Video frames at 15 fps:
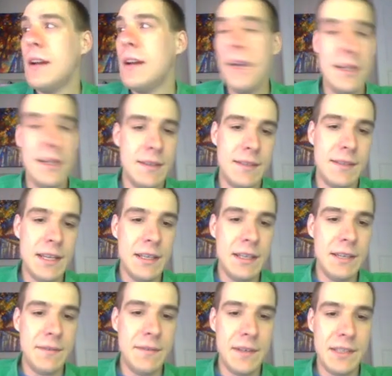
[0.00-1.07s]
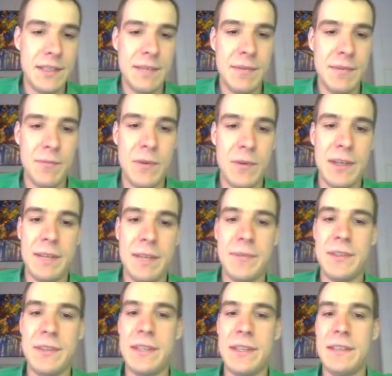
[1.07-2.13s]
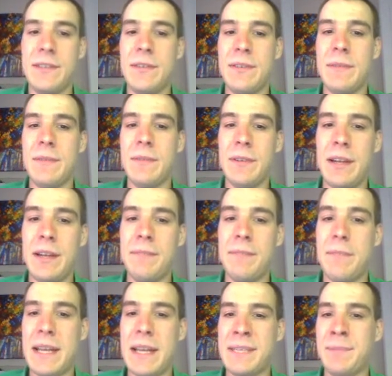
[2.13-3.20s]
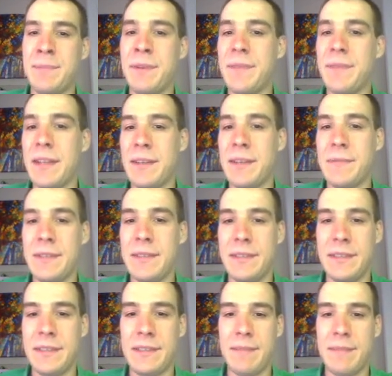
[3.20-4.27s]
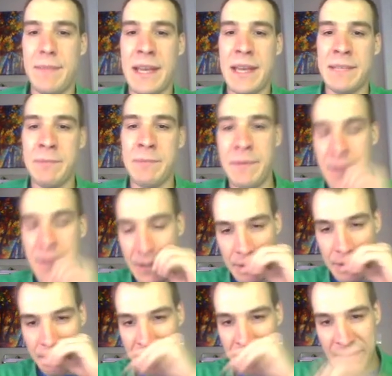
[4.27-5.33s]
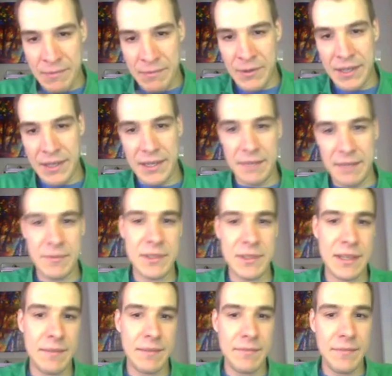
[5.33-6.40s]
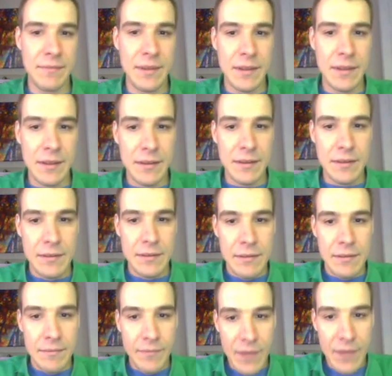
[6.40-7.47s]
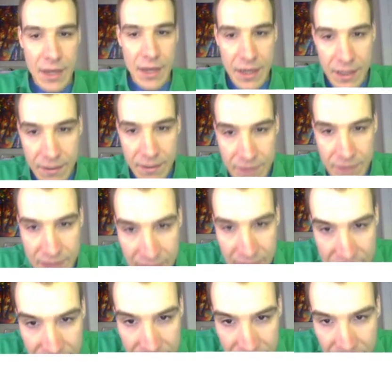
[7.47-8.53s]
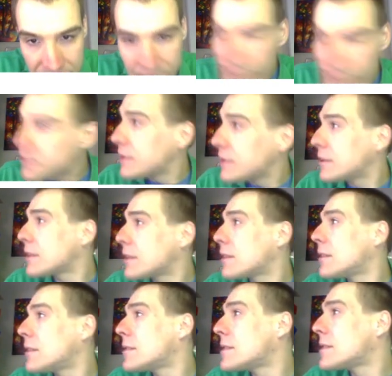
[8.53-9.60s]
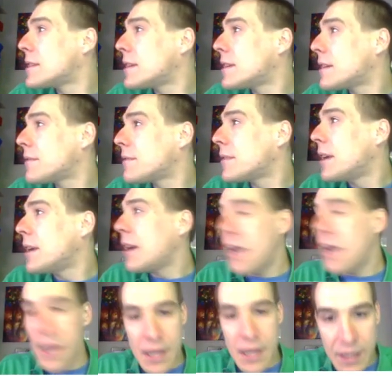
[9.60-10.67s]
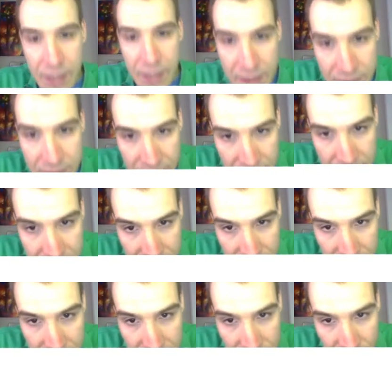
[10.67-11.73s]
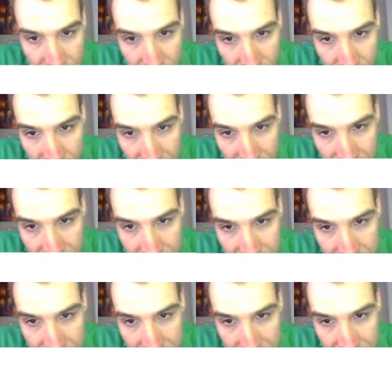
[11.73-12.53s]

So saline, for example, 0.9% sodium chloride, mass per volume. So it's a mass per volume, so 0.9%. Right, and even says in here, if you look close enough, it says each 100